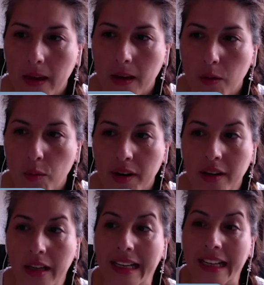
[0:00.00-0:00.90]
where
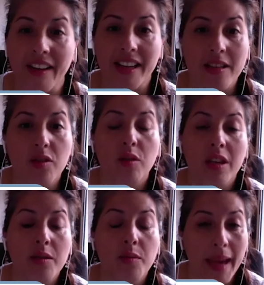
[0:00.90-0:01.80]
crisis
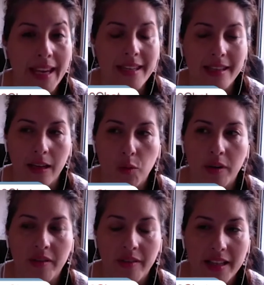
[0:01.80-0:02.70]
is based and where
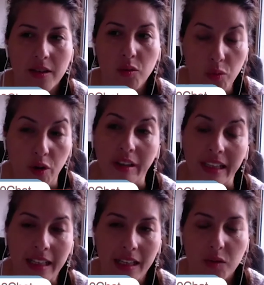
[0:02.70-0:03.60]
crisis is
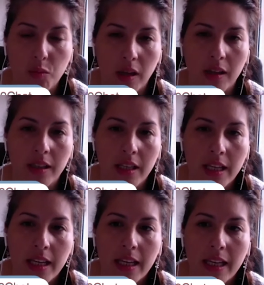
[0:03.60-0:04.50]
working as well,
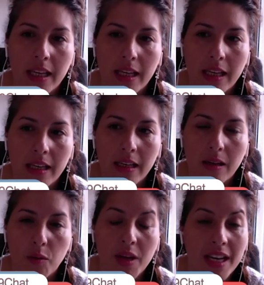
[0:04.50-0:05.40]

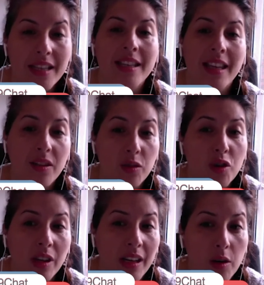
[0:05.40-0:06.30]
we can see that
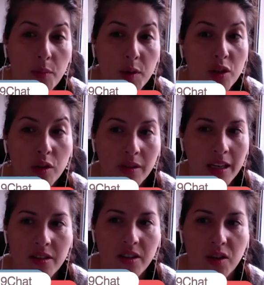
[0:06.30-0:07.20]
social and community
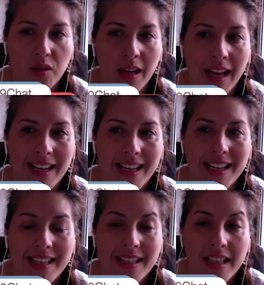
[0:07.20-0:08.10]
organizations are
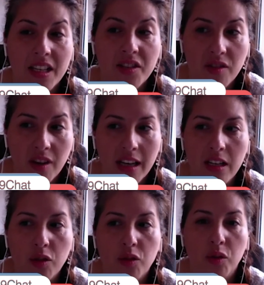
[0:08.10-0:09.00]
still struggling
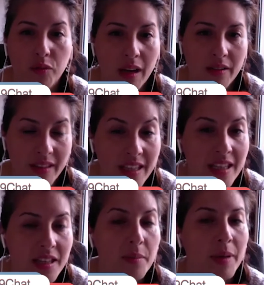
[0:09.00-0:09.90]
to survive in
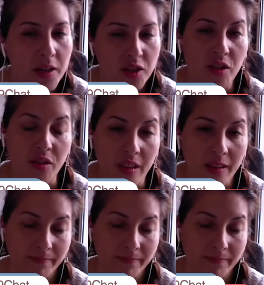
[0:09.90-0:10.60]
this emergency.